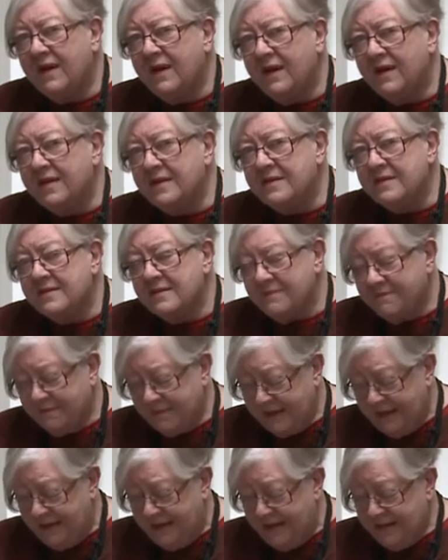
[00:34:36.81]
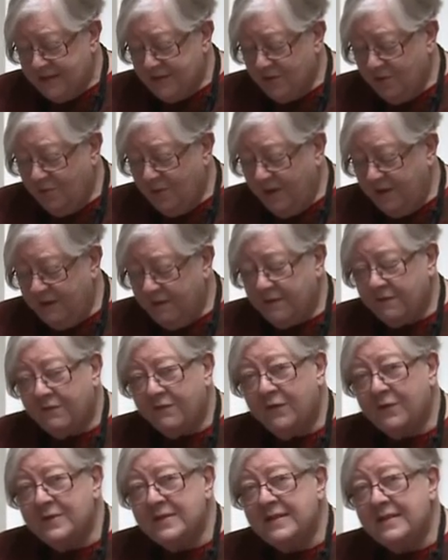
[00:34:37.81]
ice. So one of the
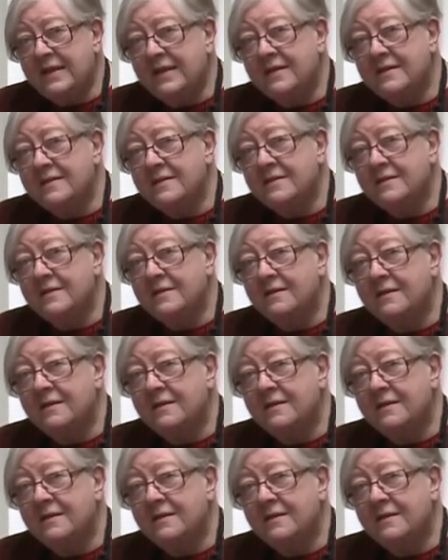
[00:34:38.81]
first things